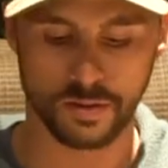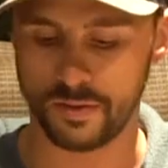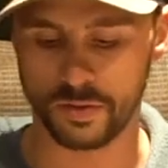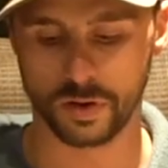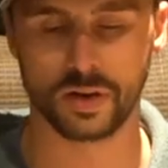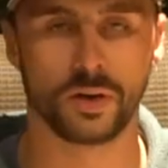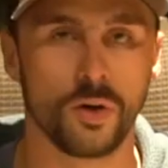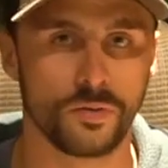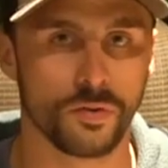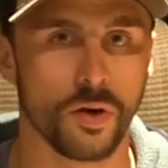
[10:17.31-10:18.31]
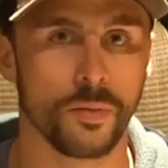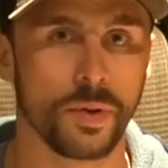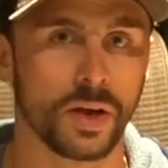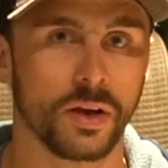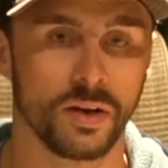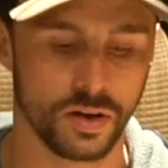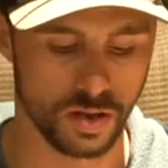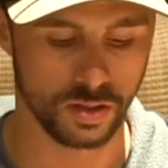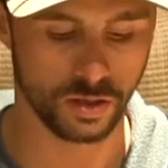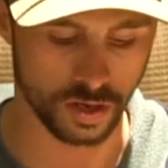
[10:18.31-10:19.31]
If you're gonna go for bigger
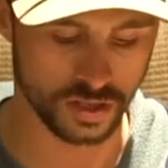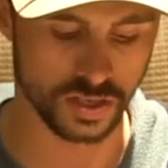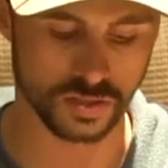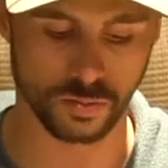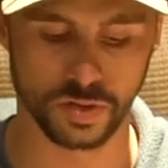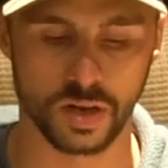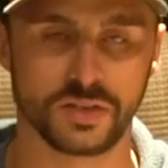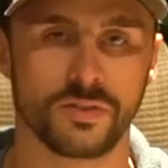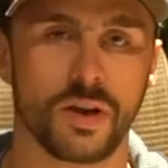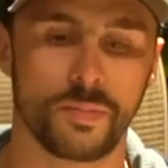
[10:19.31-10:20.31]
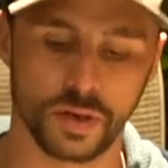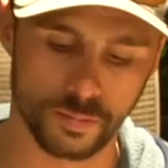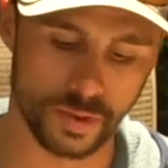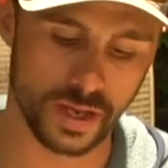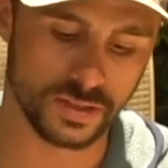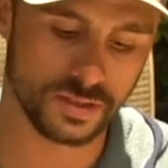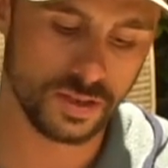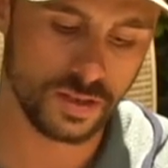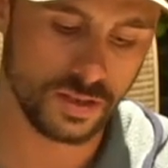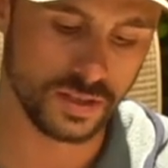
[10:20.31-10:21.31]
largies, we're tossing around bigger baits.
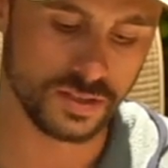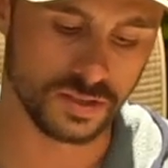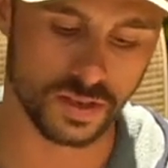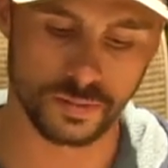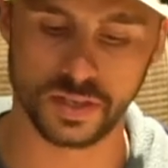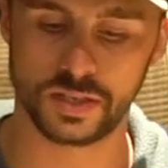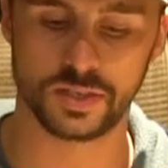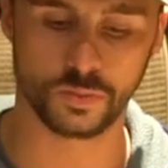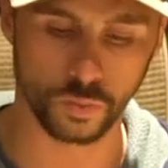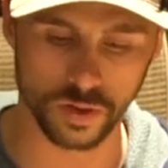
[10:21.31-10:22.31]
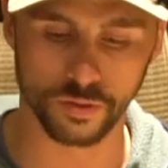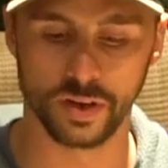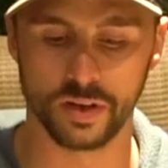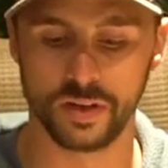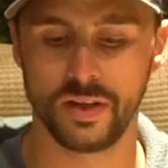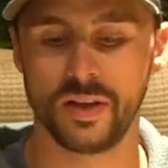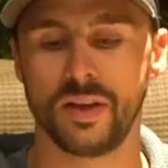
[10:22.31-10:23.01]
This is gonna be a sweet reel.